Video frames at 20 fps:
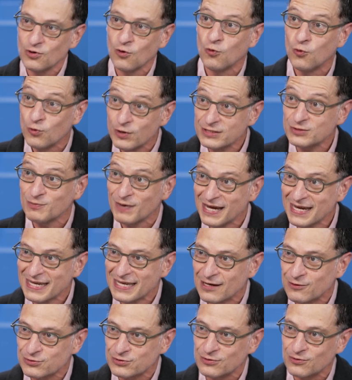No, who is my
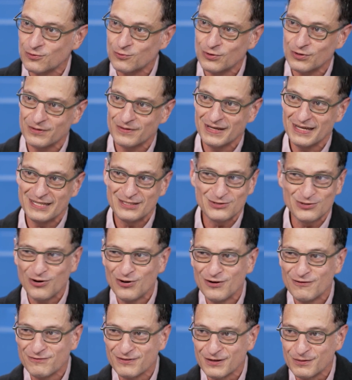councilor? Well, it's
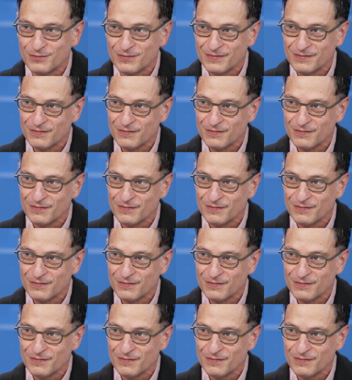all of them.